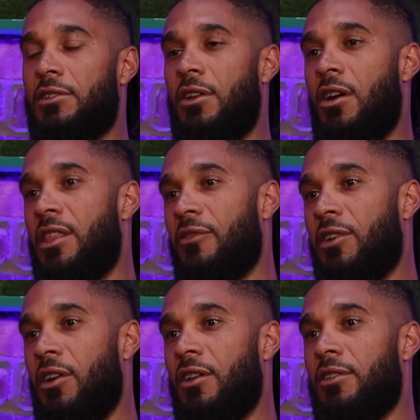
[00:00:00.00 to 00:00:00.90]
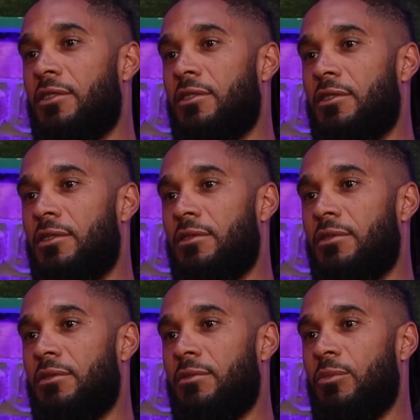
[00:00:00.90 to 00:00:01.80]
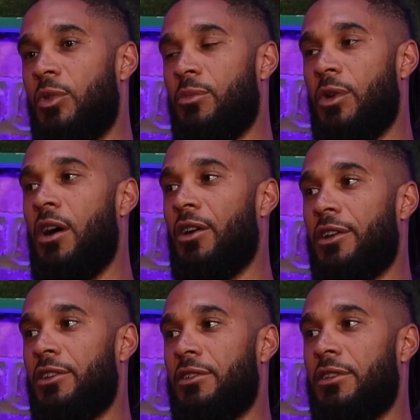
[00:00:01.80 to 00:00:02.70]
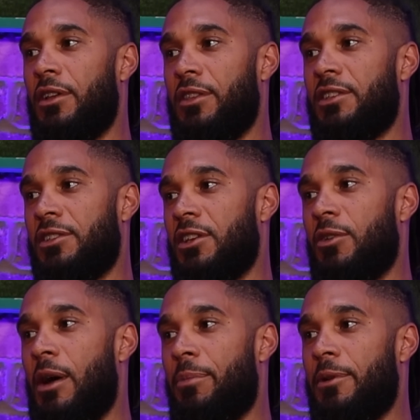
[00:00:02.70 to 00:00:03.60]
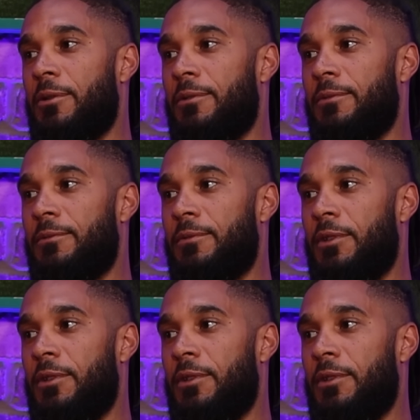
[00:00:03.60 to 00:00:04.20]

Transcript: it's like they've gone. We we are gonna. This is gonna happen.